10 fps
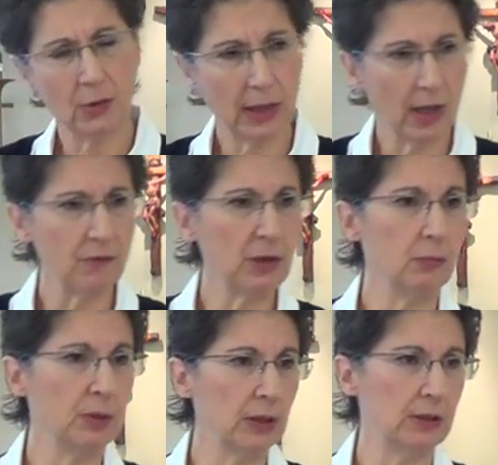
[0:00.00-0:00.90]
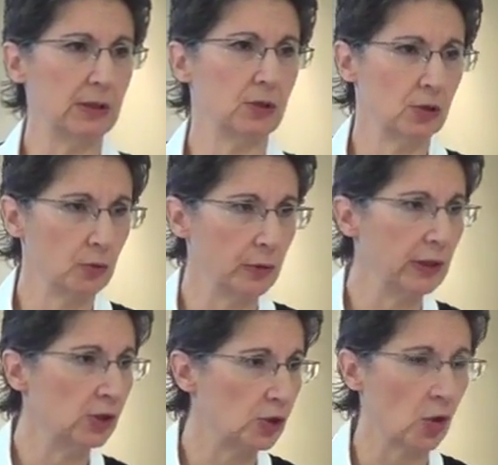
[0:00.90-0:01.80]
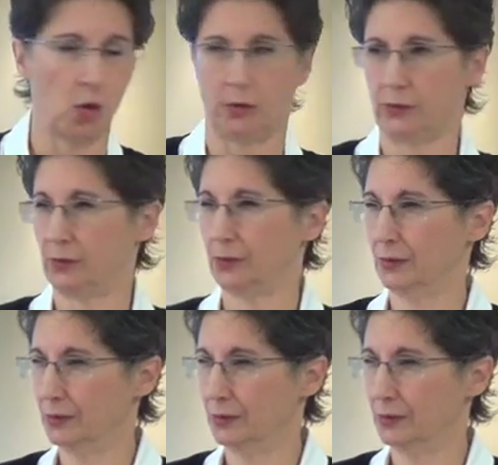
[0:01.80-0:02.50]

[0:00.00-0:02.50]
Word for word: you have the ability to read souls